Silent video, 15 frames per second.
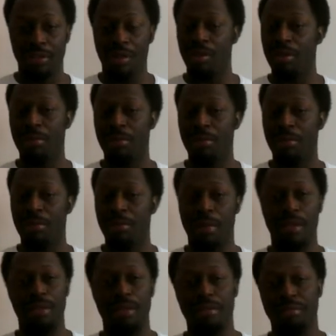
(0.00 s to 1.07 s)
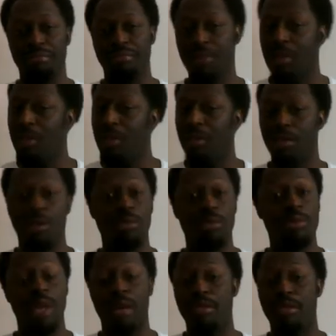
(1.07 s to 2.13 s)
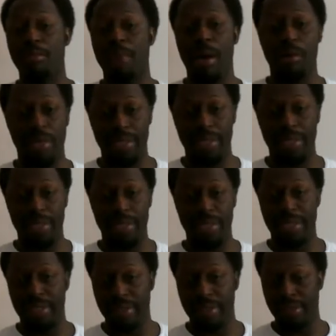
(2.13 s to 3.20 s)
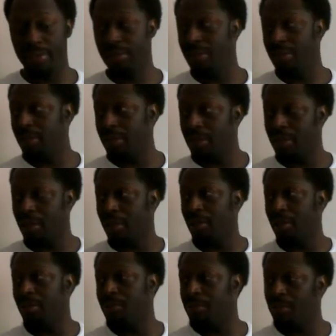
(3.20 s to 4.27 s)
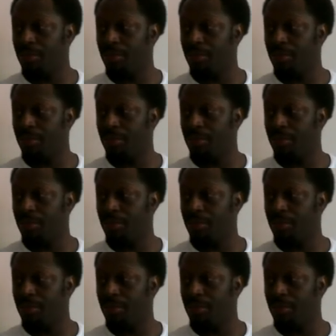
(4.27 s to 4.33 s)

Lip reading: talking about it. No doubt about it. You know?